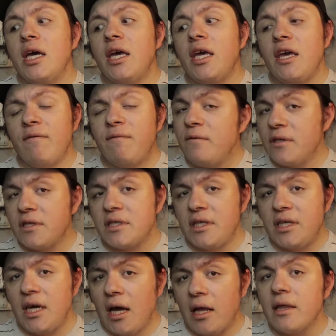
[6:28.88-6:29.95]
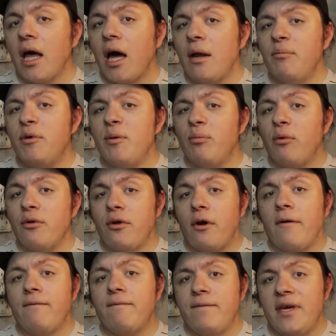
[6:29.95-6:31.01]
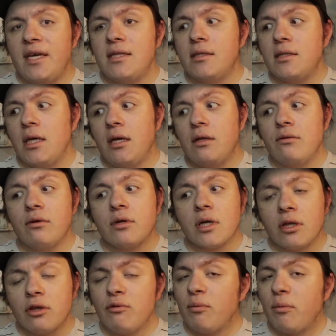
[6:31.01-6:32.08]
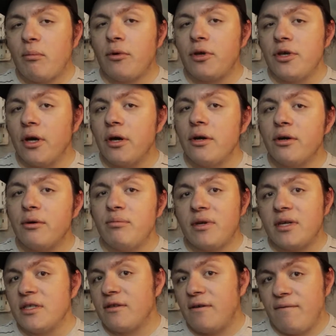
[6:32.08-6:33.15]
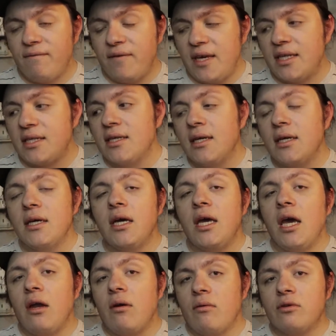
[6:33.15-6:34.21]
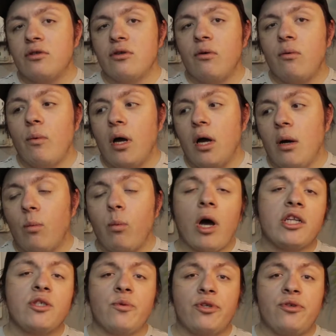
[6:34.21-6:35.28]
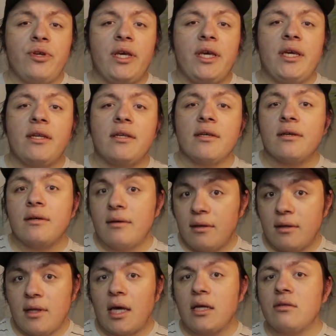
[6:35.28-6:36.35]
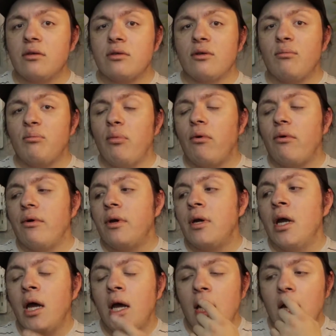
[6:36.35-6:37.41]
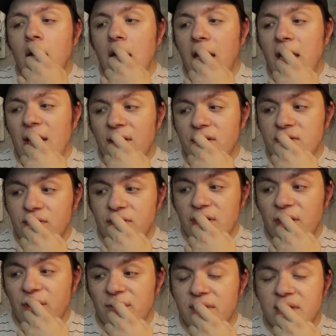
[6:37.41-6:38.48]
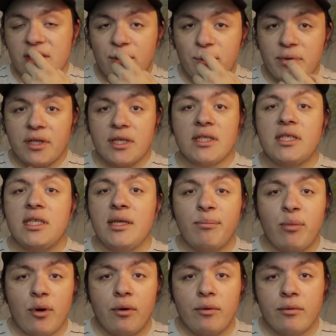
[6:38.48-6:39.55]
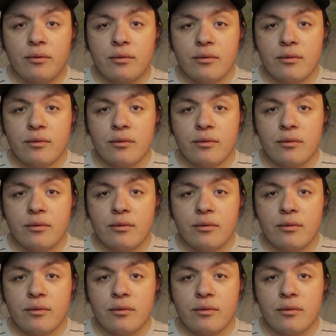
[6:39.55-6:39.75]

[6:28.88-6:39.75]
if you see a lot of people that are fit, they look a little bit more younger because they're fit. And also watch what you eat. That's also important. And also the other one is your placebo,